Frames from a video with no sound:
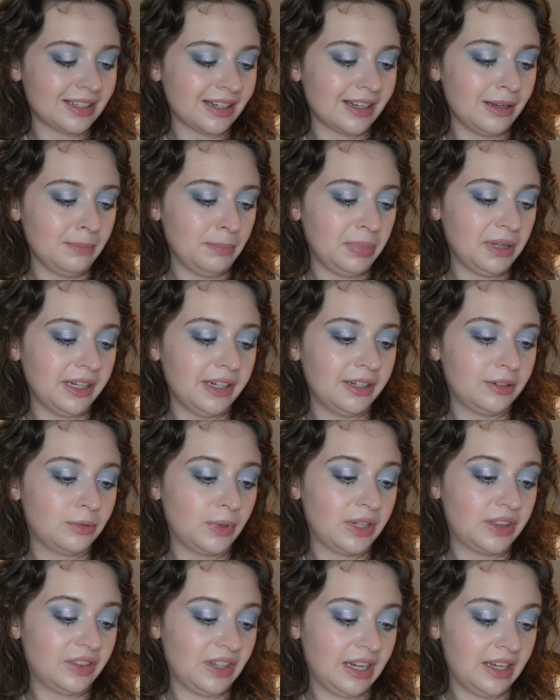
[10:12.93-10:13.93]
I played
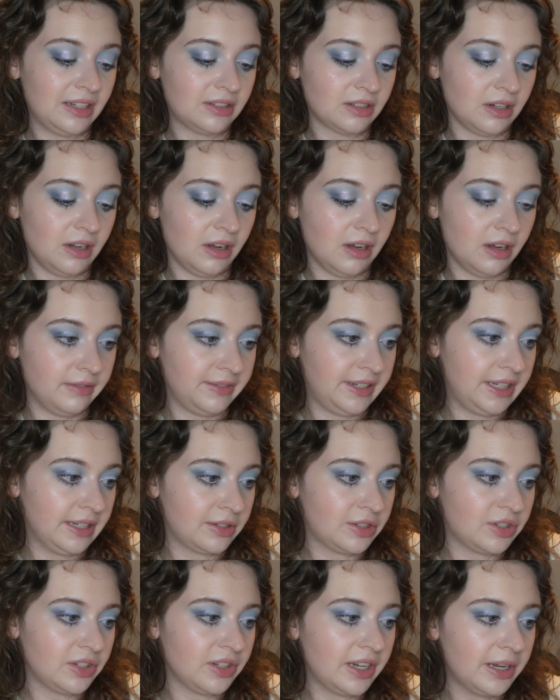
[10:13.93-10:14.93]
with that,
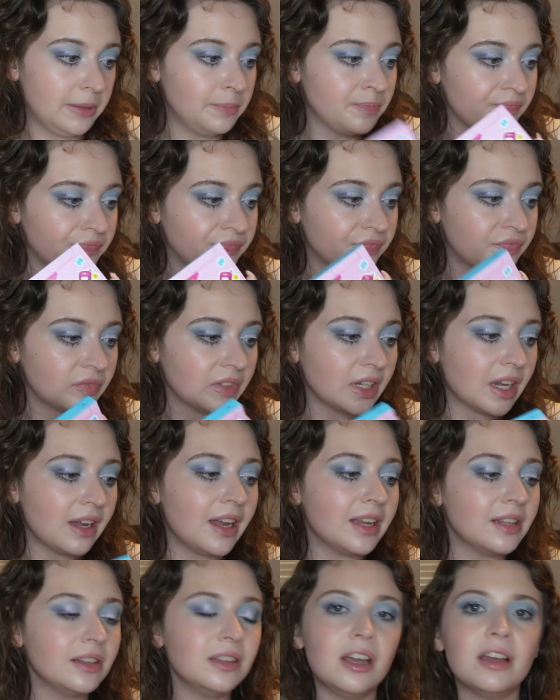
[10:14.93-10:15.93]
obviously.
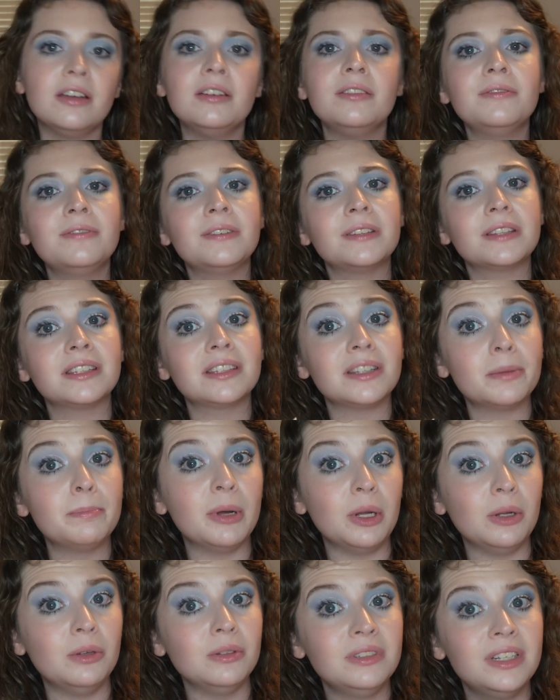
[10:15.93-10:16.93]
I love the
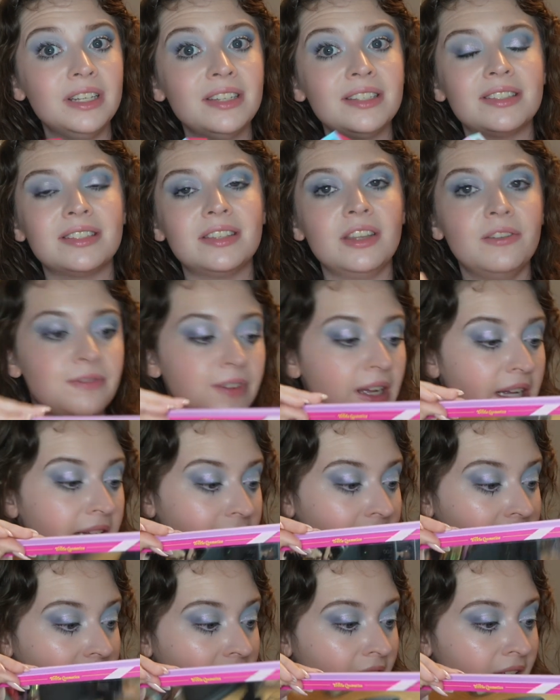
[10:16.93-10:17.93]
boldness, the
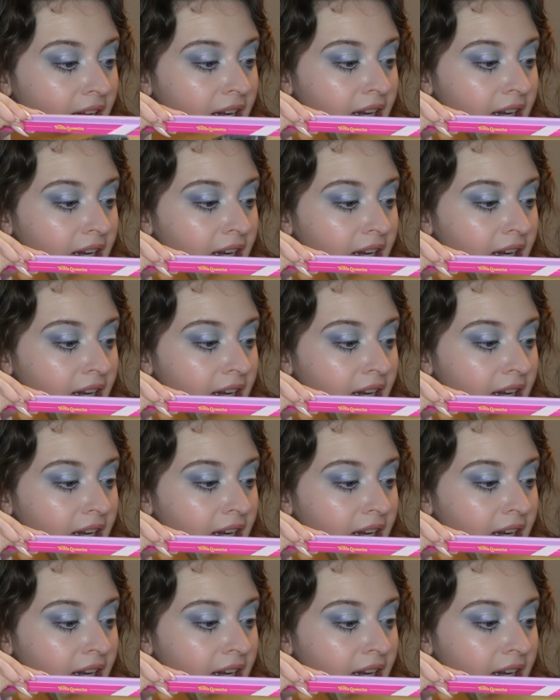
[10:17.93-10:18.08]
fun.